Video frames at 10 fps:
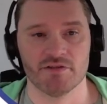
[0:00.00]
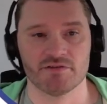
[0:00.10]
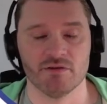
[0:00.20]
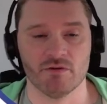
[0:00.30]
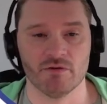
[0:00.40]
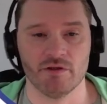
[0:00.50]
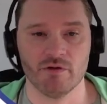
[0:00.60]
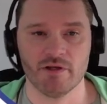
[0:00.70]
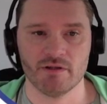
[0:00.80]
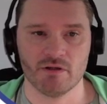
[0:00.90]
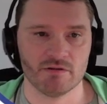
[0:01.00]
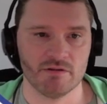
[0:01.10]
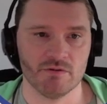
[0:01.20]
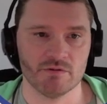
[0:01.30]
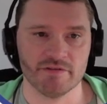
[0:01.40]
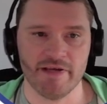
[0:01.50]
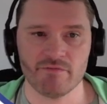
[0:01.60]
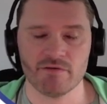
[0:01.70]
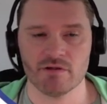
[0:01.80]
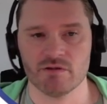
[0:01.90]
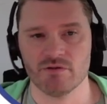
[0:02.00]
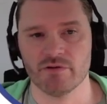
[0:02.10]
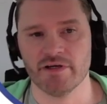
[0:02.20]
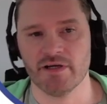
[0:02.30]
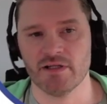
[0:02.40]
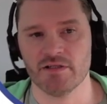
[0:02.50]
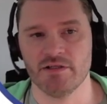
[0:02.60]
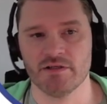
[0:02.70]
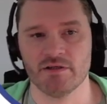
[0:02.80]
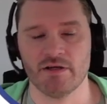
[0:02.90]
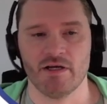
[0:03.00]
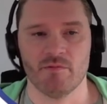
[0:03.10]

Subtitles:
So you cannot use every URL here,